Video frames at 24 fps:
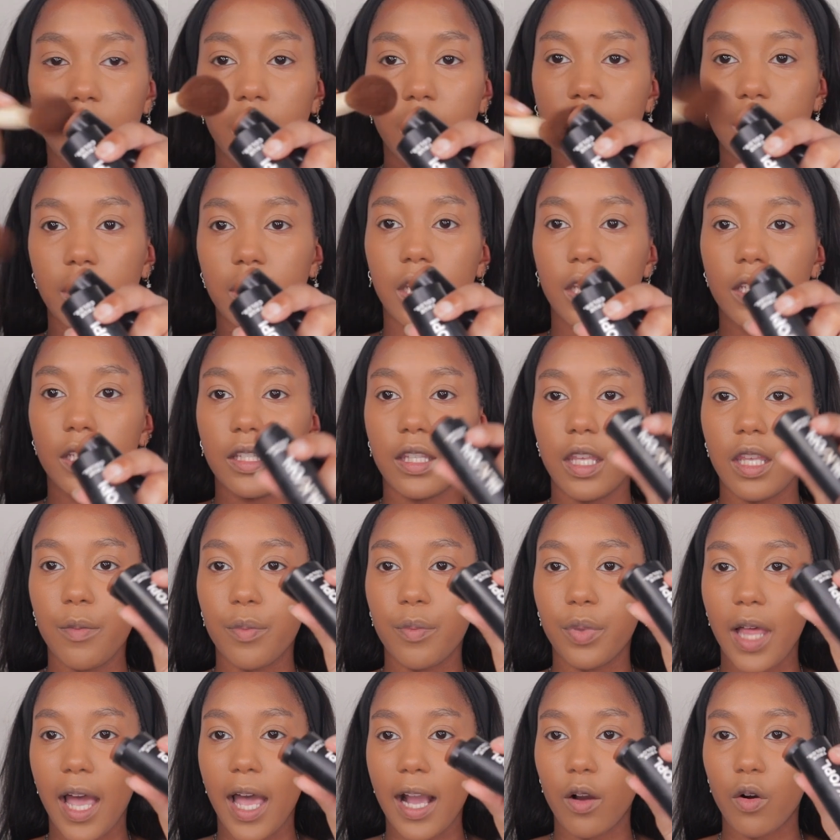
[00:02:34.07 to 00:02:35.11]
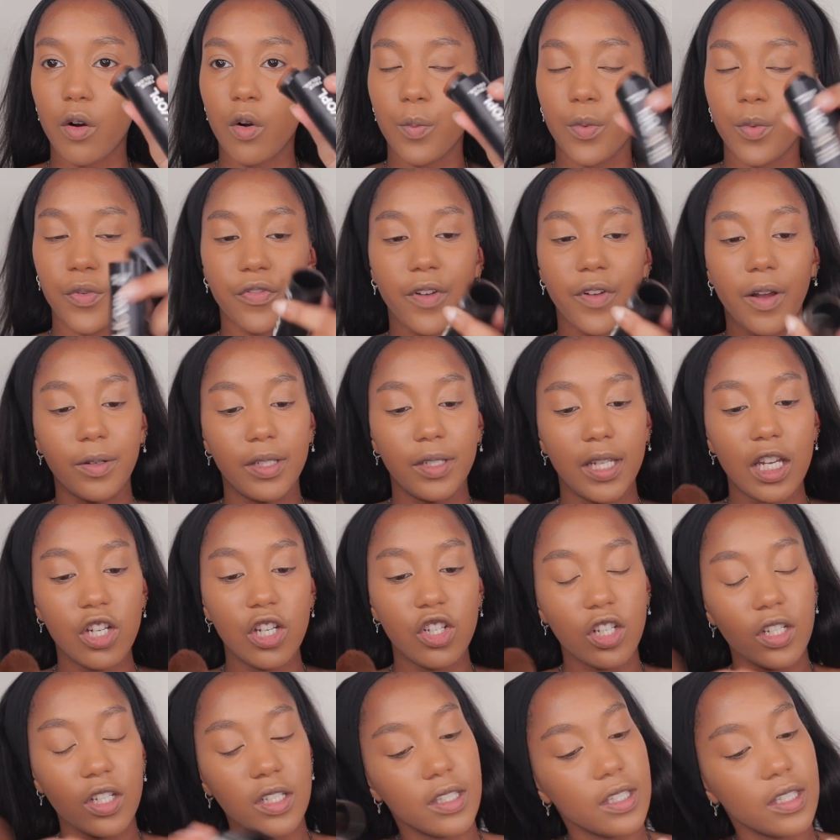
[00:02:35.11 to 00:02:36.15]
This is the Black Opal
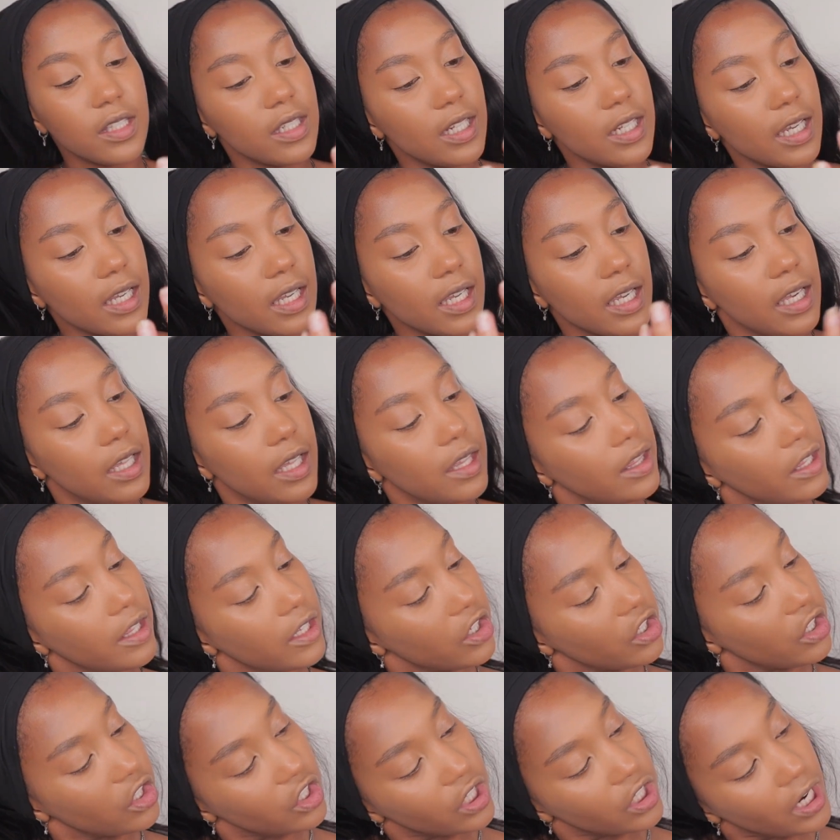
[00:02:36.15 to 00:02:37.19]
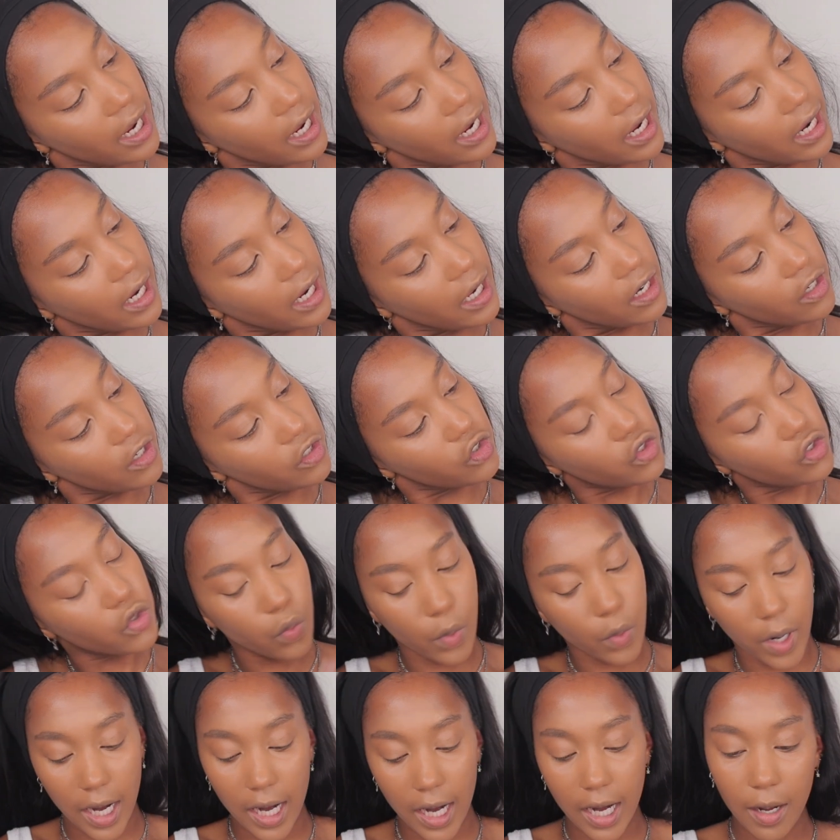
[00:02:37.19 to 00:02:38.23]
Foundation Stick in the shade
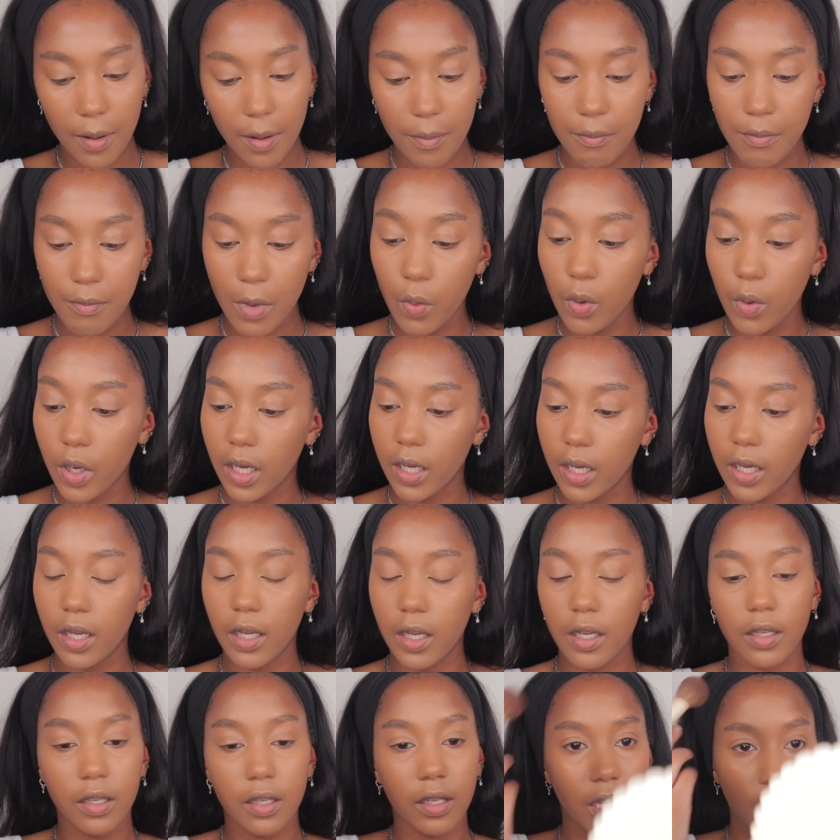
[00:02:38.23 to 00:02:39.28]
Suede Mocha.